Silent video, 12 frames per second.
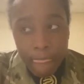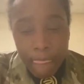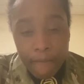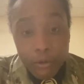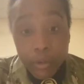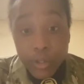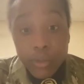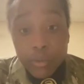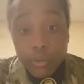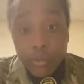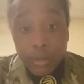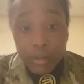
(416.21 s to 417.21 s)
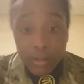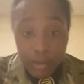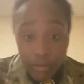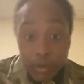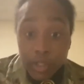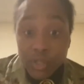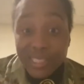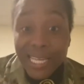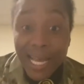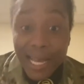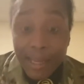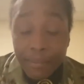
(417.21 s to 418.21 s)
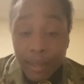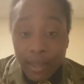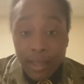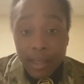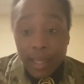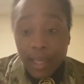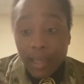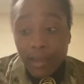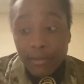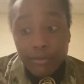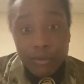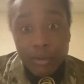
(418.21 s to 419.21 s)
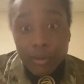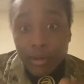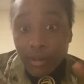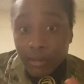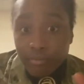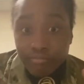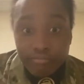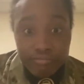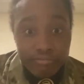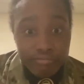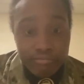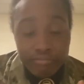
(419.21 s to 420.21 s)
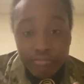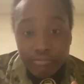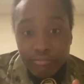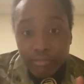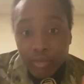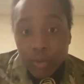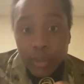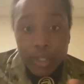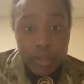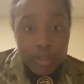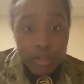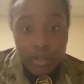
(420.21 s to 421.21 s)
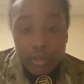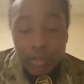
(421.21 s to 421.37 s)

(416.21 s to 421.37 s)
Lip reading: for you, for your time, and for quicker,